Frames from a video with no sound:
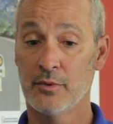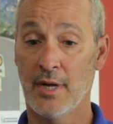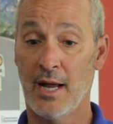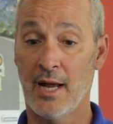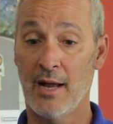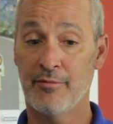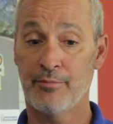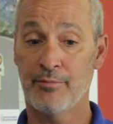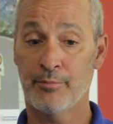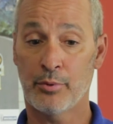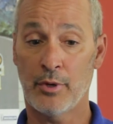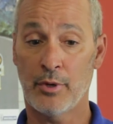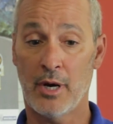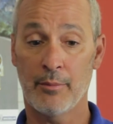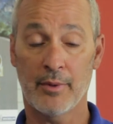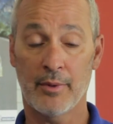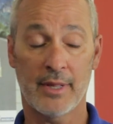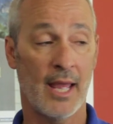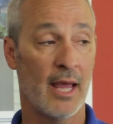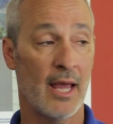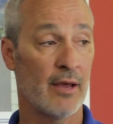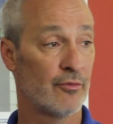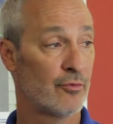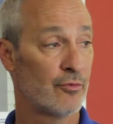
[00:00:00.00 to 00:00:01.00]
I probably
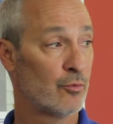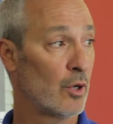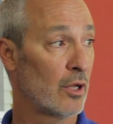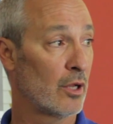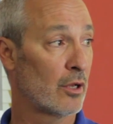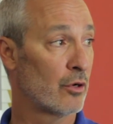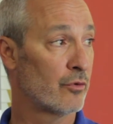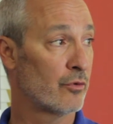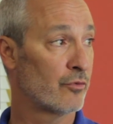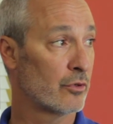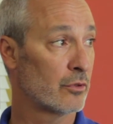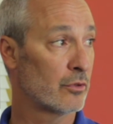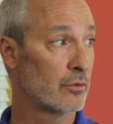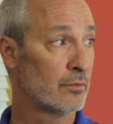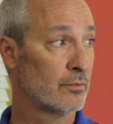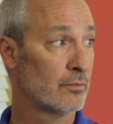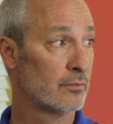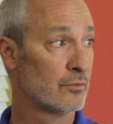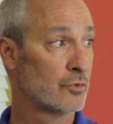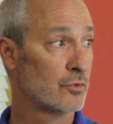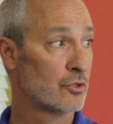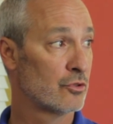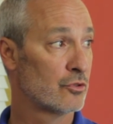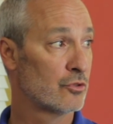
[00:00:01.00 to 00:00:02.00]
have well over
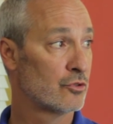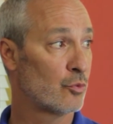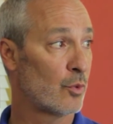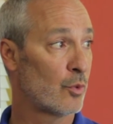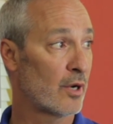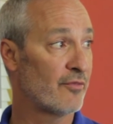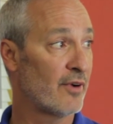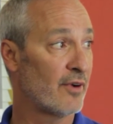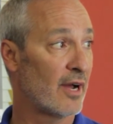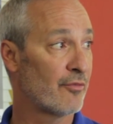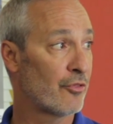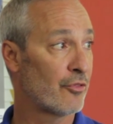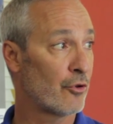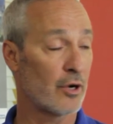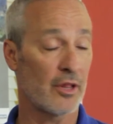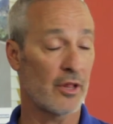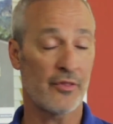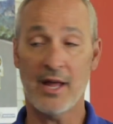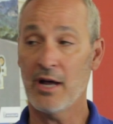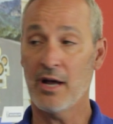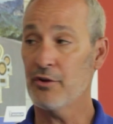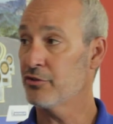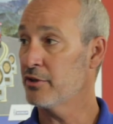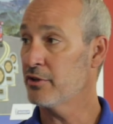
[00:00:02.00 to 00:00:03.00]

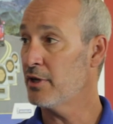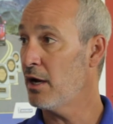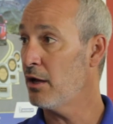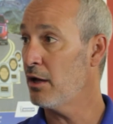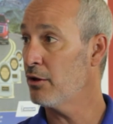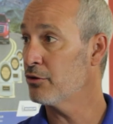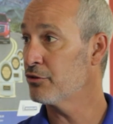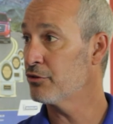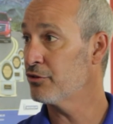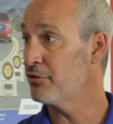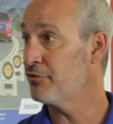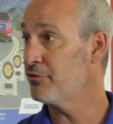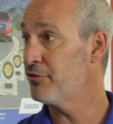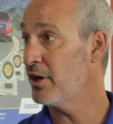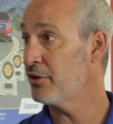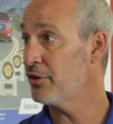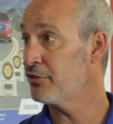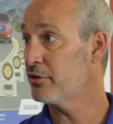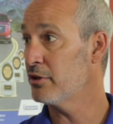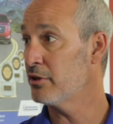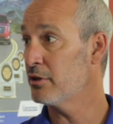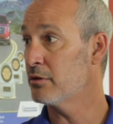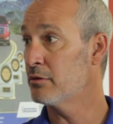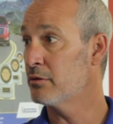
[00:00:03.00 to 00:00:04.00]
$25,000-$30,000
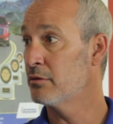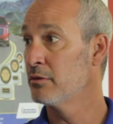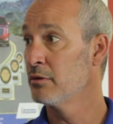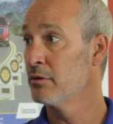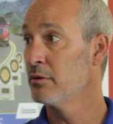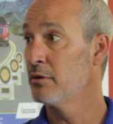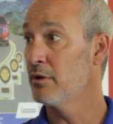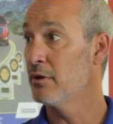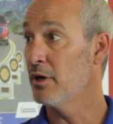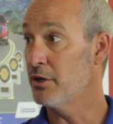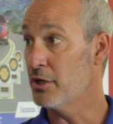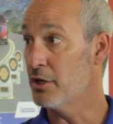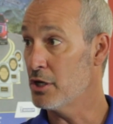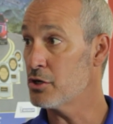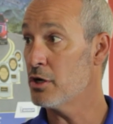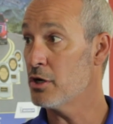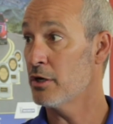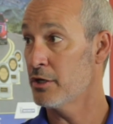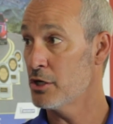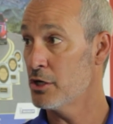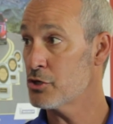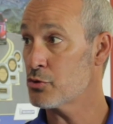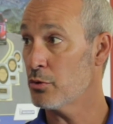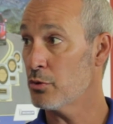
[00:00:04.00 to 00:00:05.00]
invested,
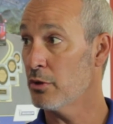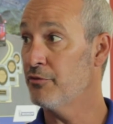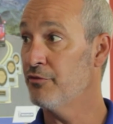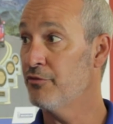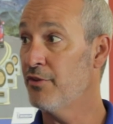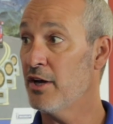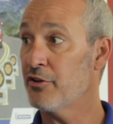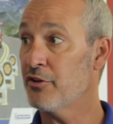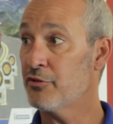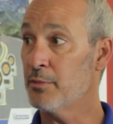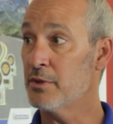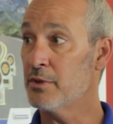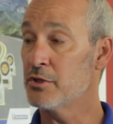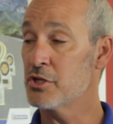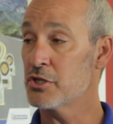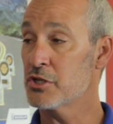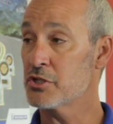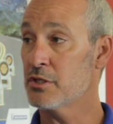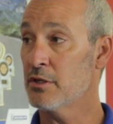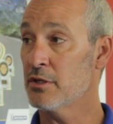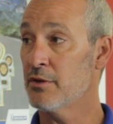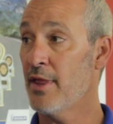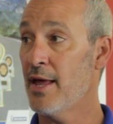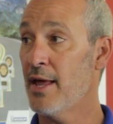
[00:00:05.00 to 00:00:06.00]
initial investment
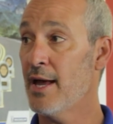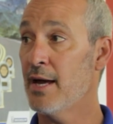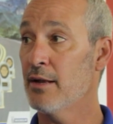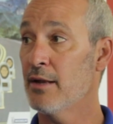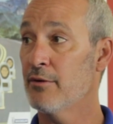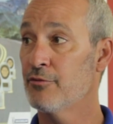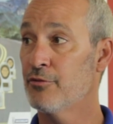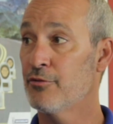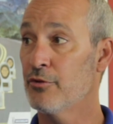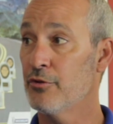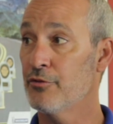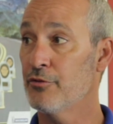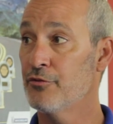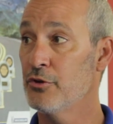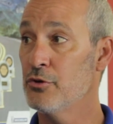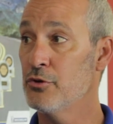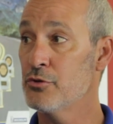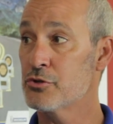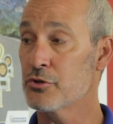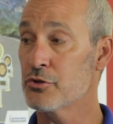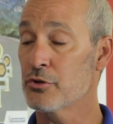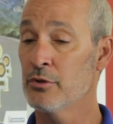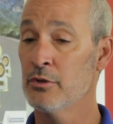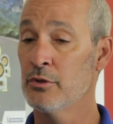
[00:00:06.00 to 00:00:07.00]
just in that for the
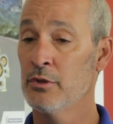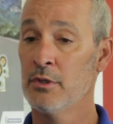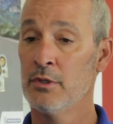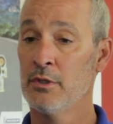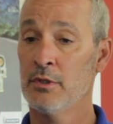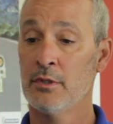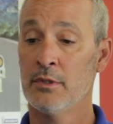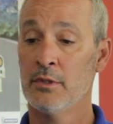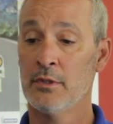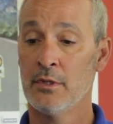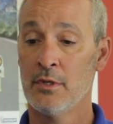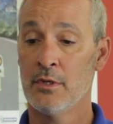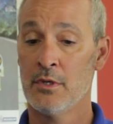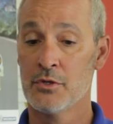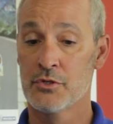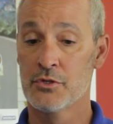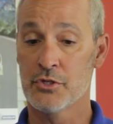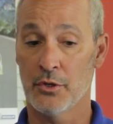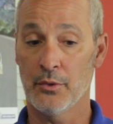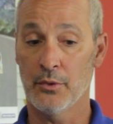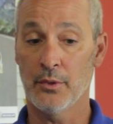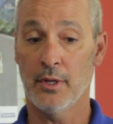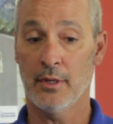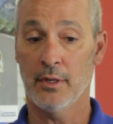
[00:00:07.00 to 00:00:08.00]
future.
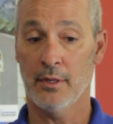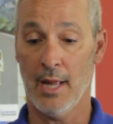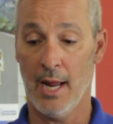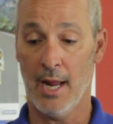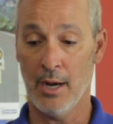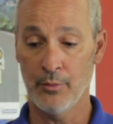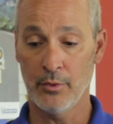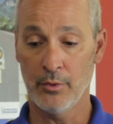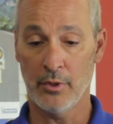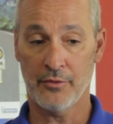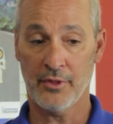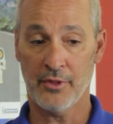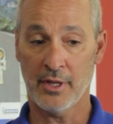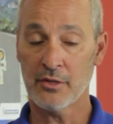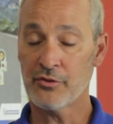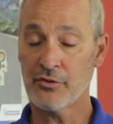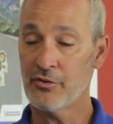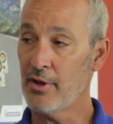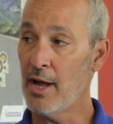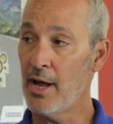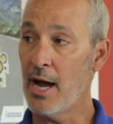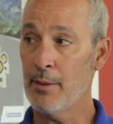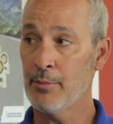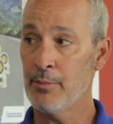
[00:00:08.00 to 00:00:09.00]
So I really think it's
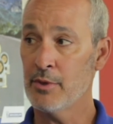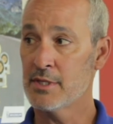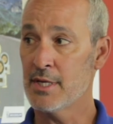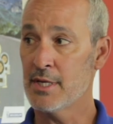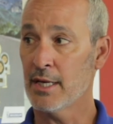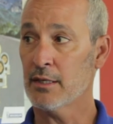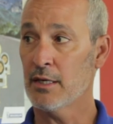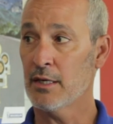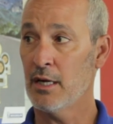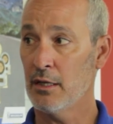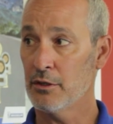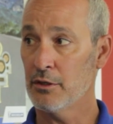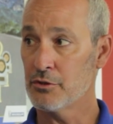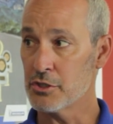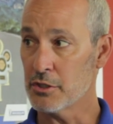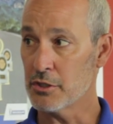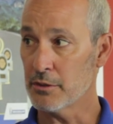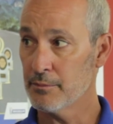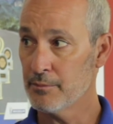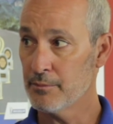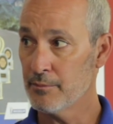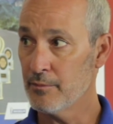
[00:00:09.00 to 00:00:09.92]
in the hybrid technology.